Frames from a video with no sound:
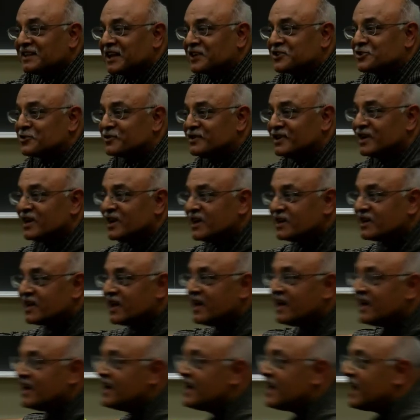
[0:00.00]
that you need
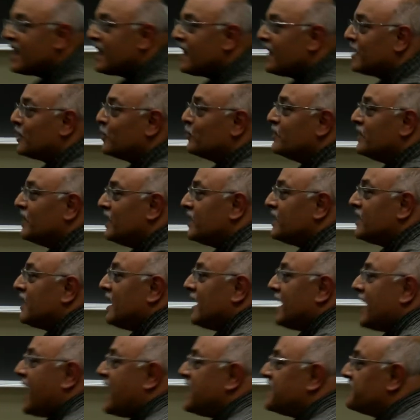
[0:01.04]
you need
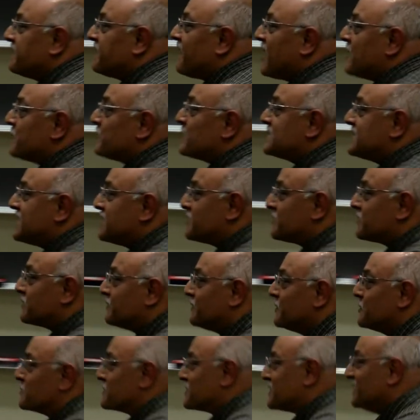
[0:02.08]
85% of the
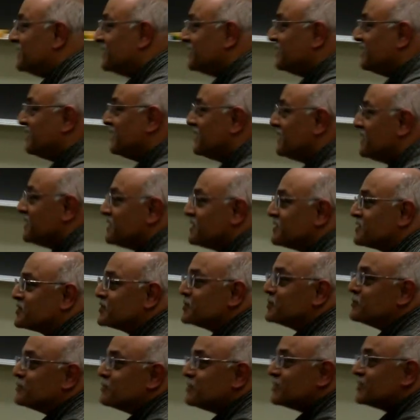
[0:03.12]
vote
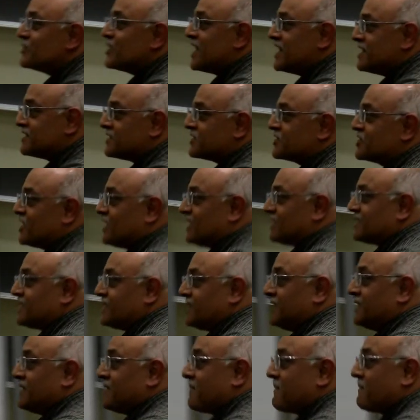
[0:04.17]
to change the
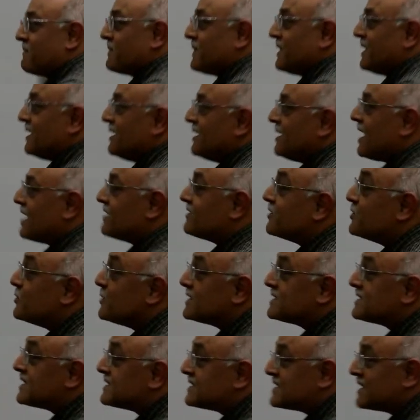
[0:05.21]
charter, and the
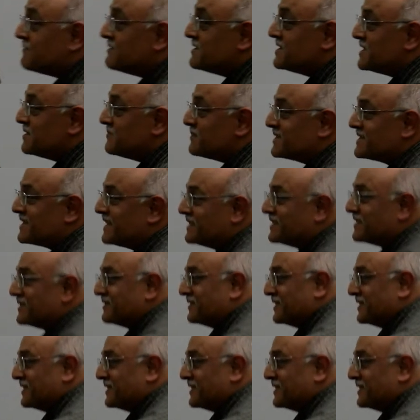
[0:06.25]
US has 17% of the